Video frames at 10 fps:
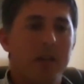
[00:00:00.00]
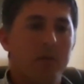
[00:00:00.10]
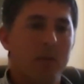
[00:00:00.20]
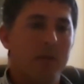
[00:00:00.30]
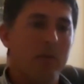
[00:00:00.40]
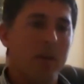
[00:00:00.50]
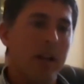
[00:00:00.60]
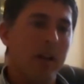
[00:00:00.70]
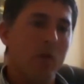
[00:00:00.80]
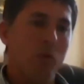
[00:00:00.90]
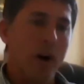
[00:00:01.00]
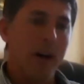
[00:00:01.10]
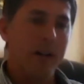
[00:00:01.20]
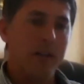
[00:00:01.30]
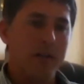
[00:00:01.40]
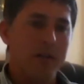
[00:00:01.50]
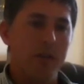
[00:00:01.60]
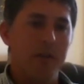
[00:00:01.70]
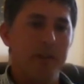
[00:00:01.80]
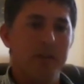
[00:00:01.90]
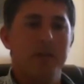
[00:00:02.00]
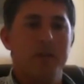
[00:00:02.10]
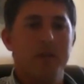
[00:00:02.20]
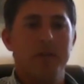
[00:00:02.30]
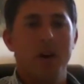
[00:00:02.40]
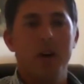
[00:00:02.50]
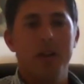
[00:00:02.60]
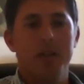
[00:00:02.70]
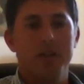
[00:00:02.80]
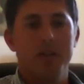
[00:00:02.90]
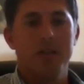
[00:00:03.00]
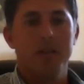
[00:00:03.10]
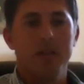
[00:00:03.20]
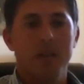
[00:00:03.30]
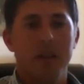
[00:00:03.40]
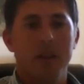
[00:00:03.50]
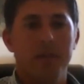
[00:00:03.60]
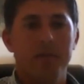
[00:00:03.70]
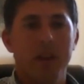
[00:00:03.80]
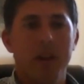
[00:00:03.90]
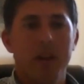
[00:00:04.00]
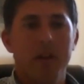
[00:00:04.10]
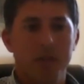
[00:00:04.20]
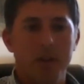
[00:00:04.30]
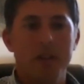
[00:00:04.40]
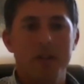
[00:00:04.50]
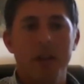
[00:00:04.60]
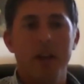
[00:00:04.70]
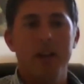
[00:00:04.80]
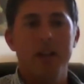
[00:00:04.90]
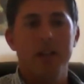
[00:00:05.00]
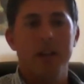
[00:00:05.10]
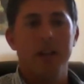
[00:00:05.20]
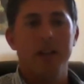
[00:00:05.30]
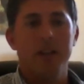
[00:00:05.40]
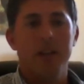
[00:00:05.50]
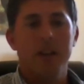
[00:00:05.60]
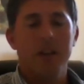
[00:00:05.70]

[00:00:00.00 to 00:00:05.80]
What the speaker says: really quite service focused for this year, and